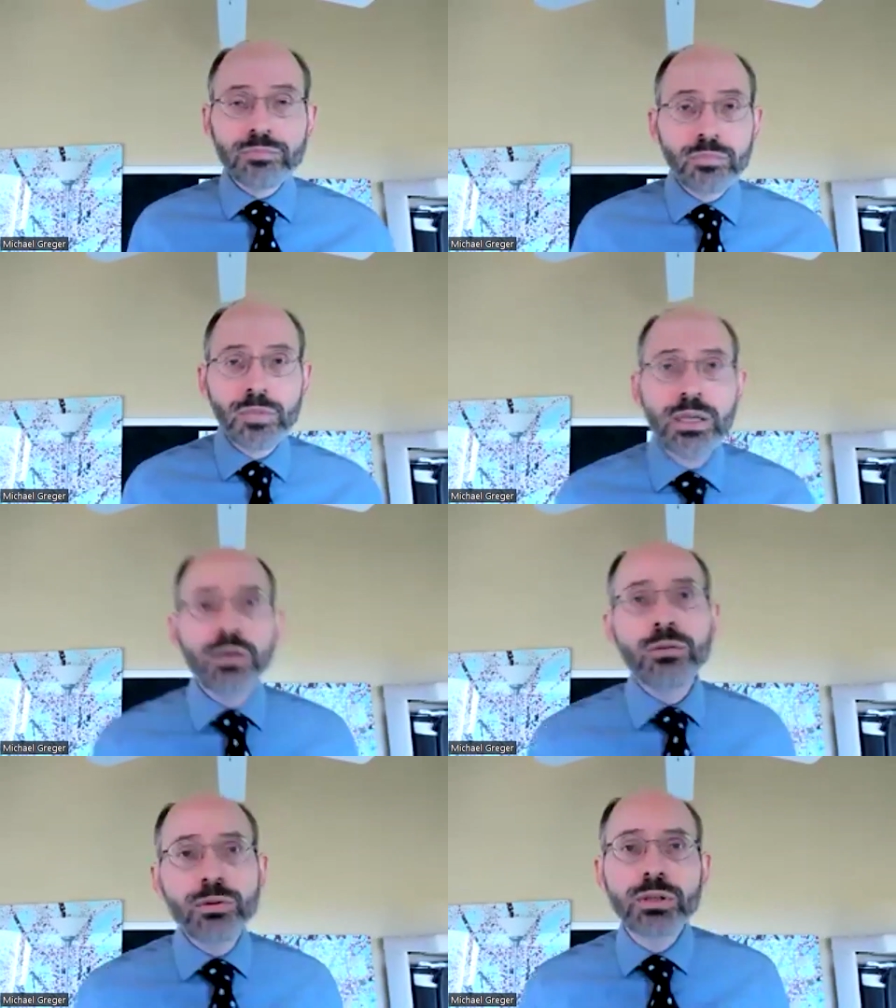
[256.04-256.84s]

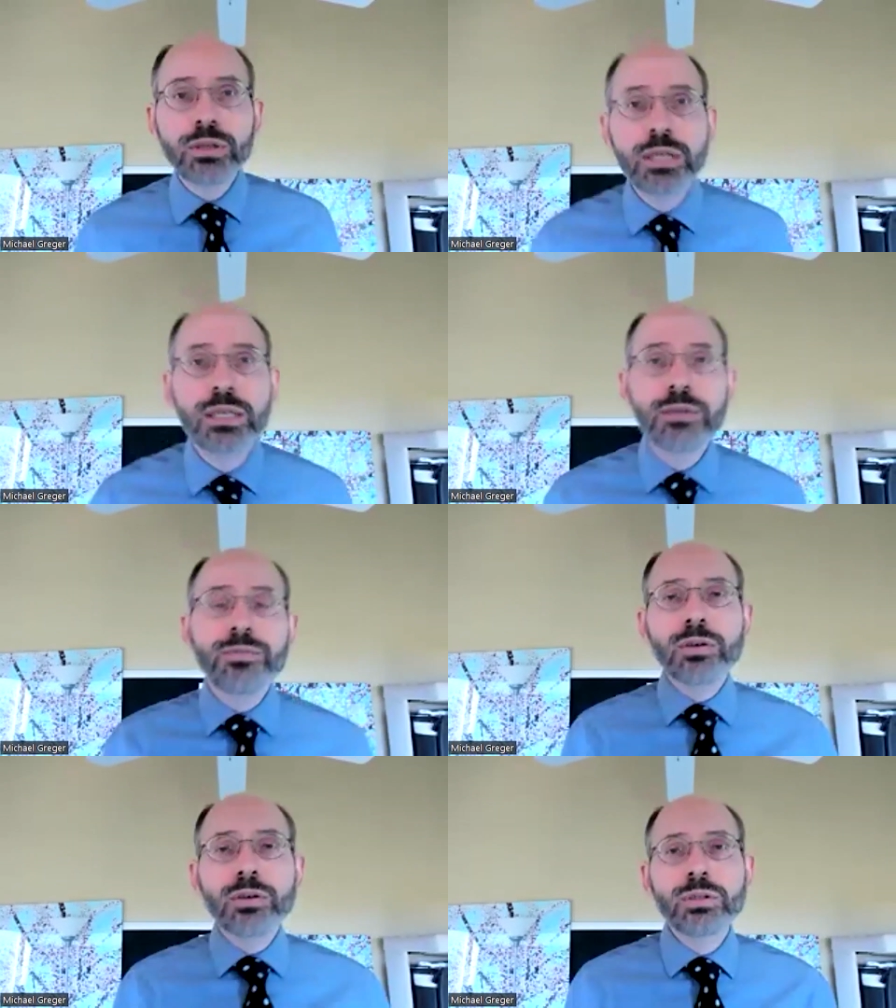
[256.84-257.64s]
lose their kidney
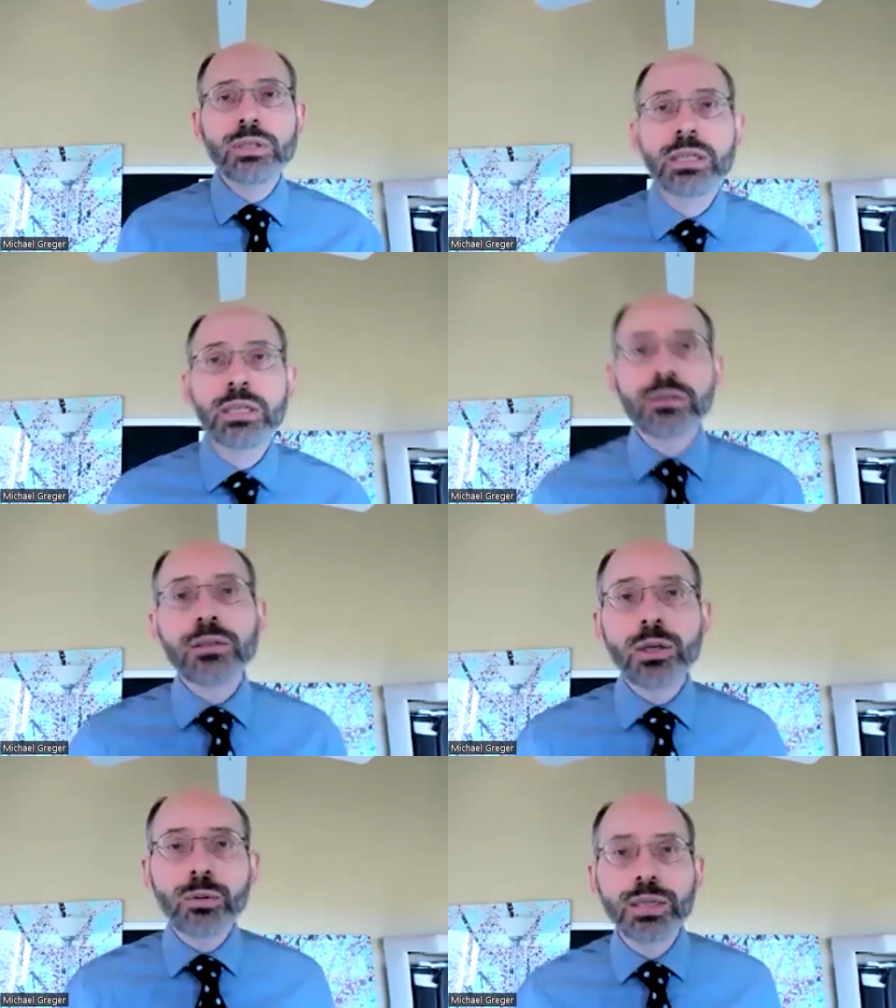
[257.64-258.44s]
function and get their lower
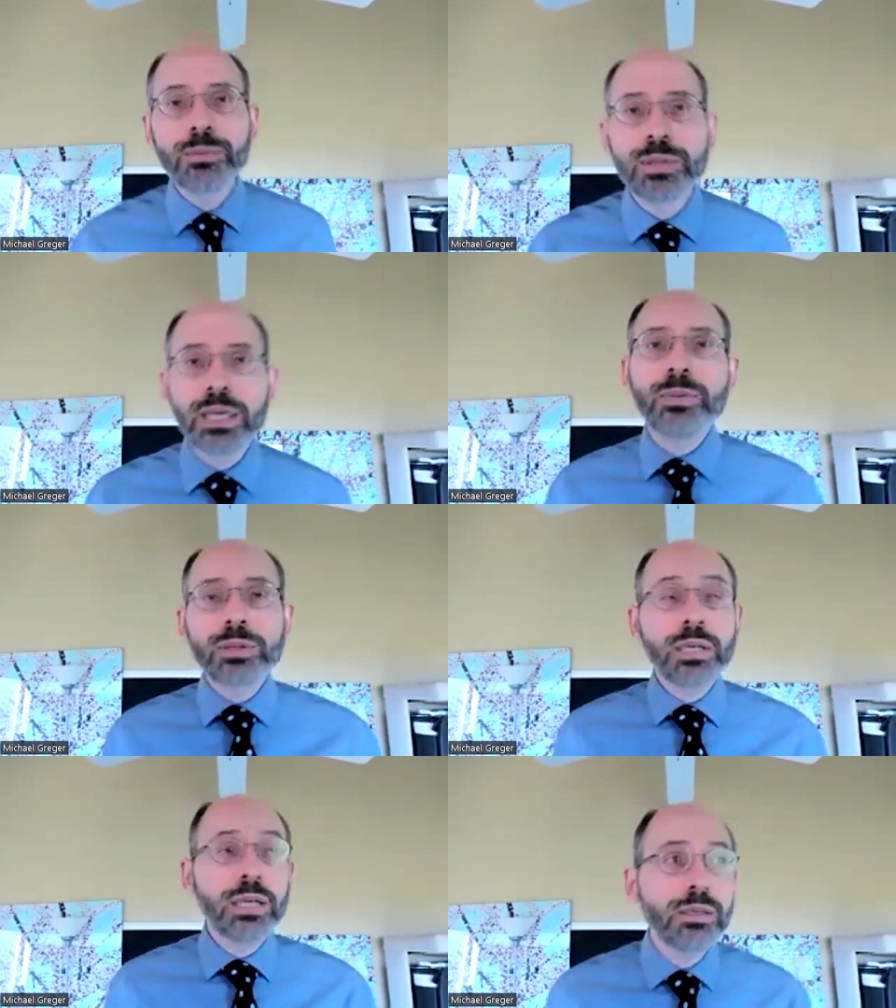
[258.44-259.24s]
limbs
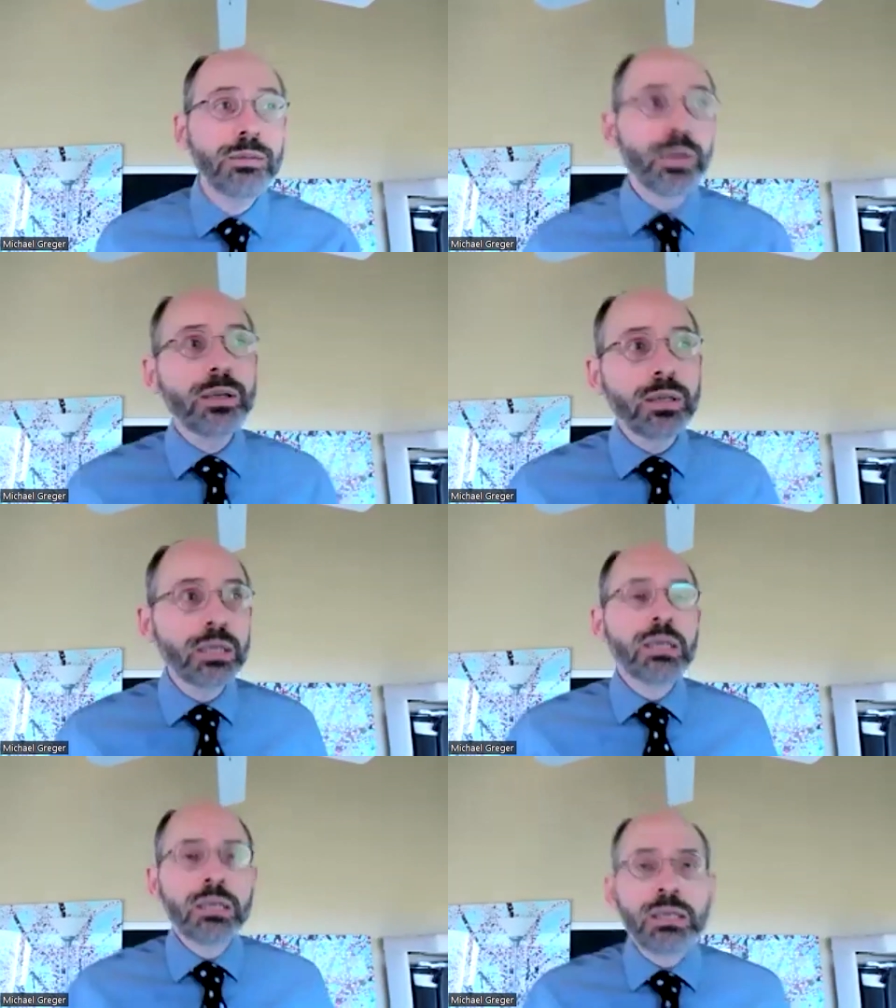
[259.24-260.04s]
amputated. But,
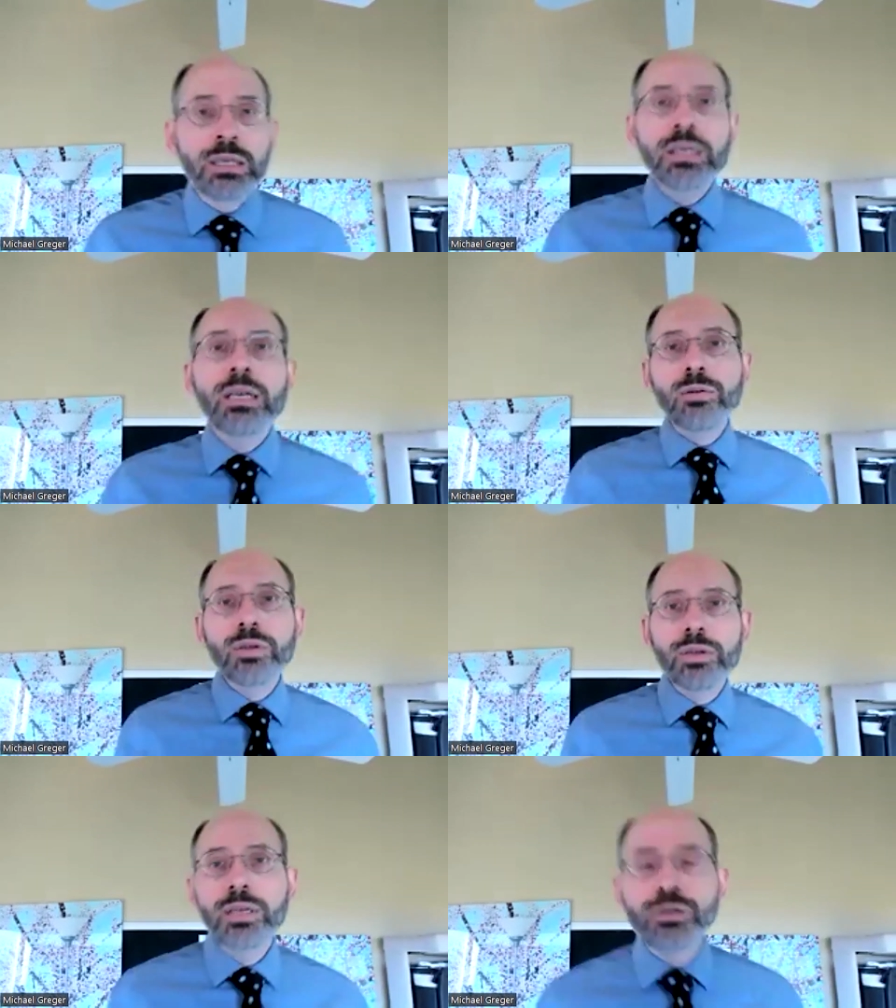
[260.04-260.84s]

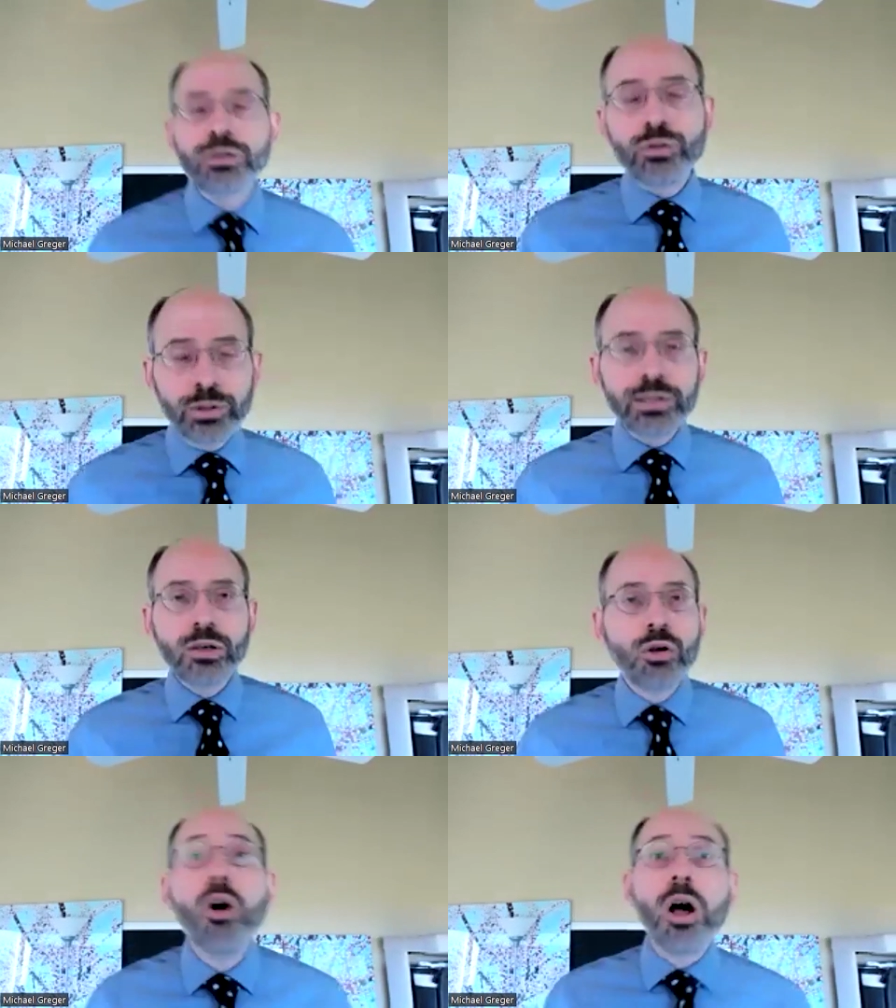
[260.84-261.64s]
unless you treat the
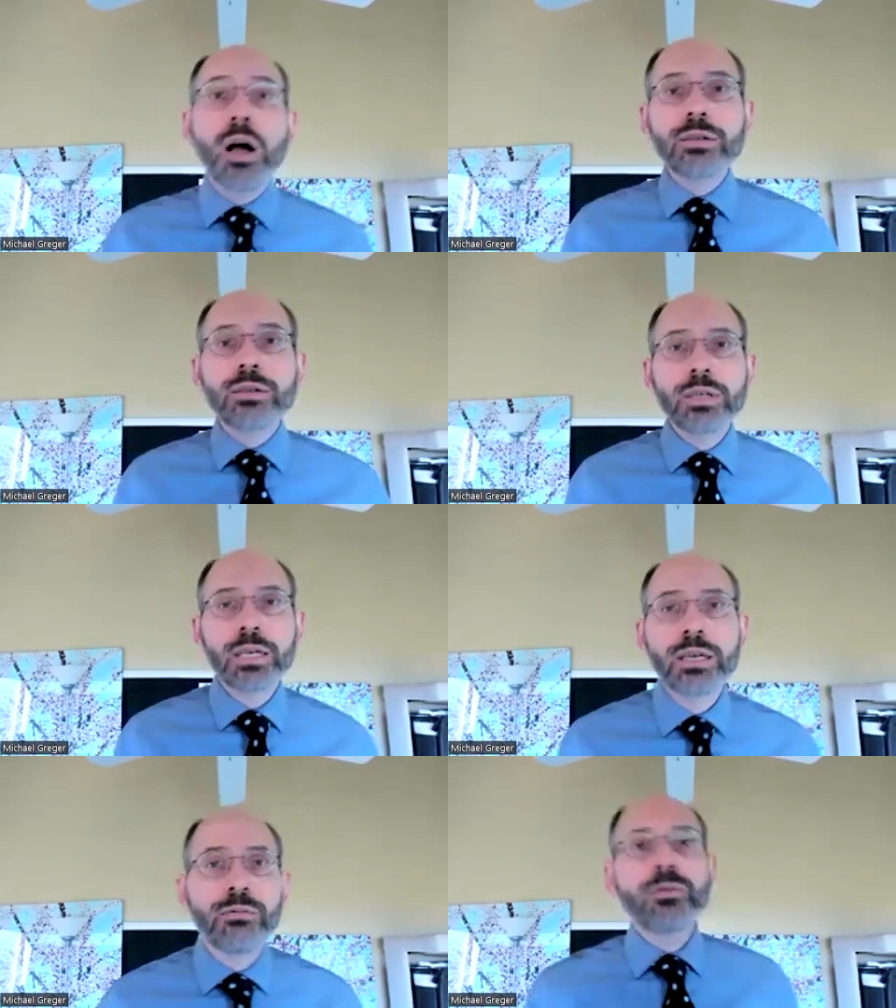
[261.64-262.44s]
cause, you're not going to
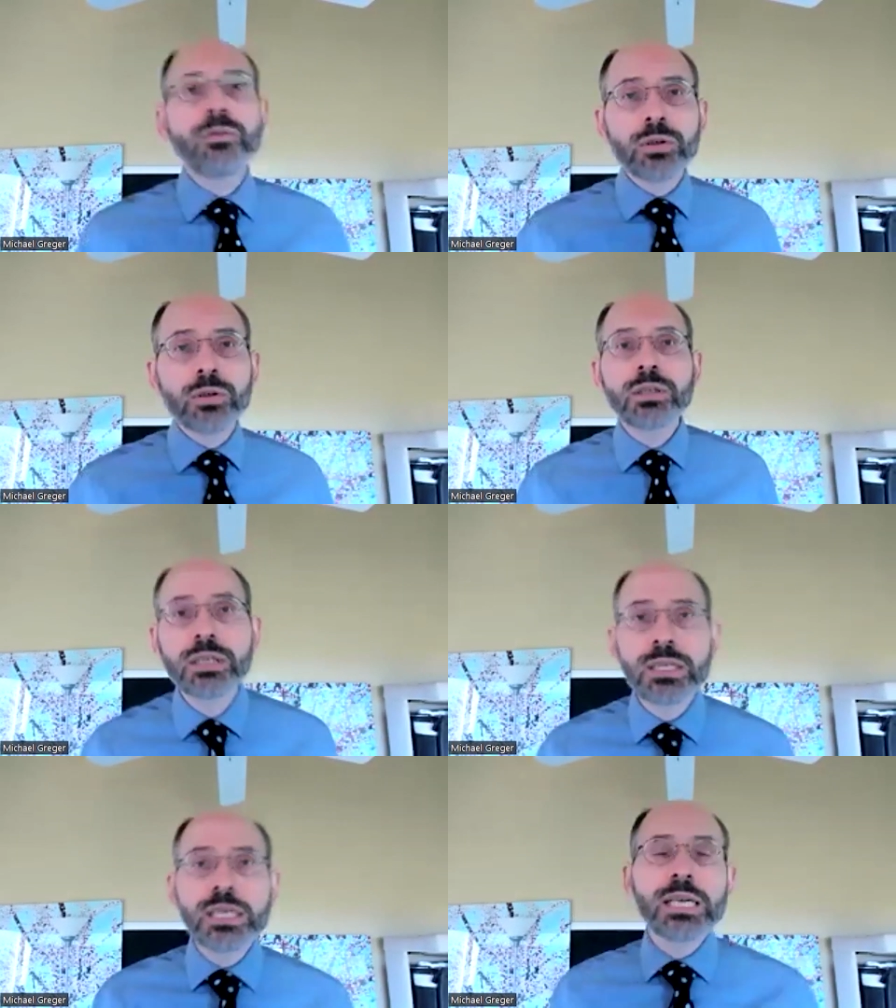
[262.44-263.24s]
reverse the
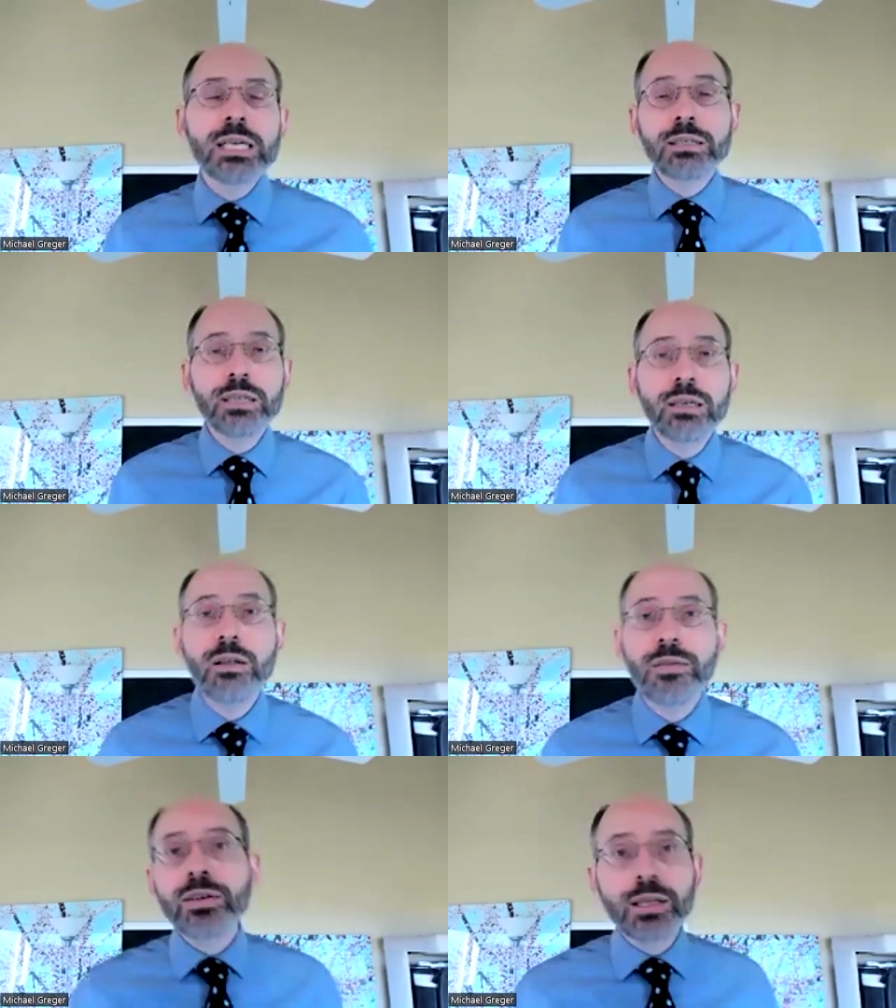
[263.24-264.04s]
disease. And then all of a
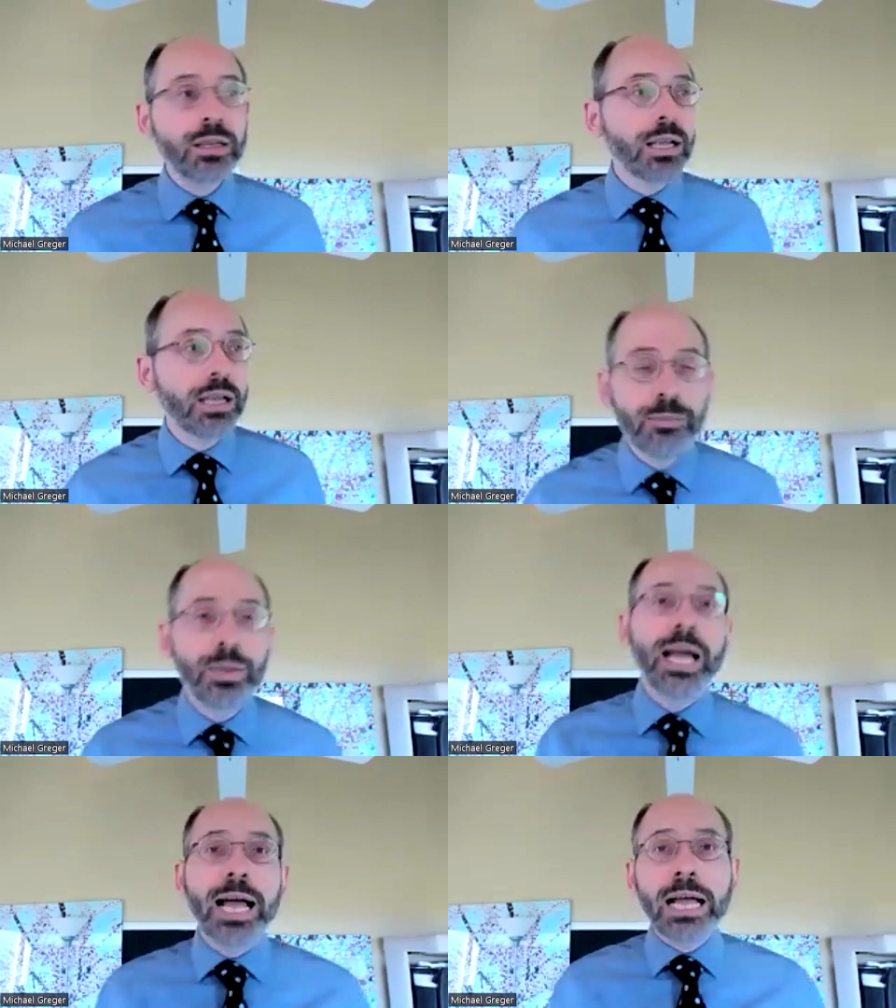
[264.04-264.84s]
sudden they come
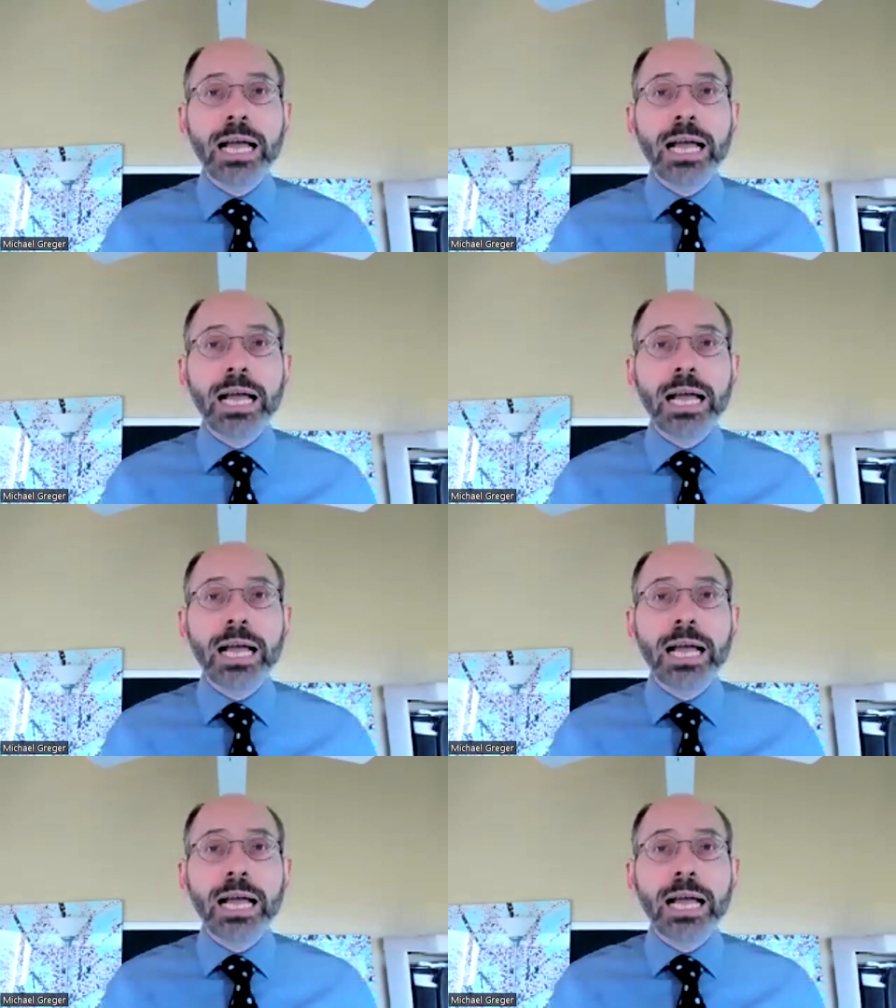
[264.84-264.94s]
back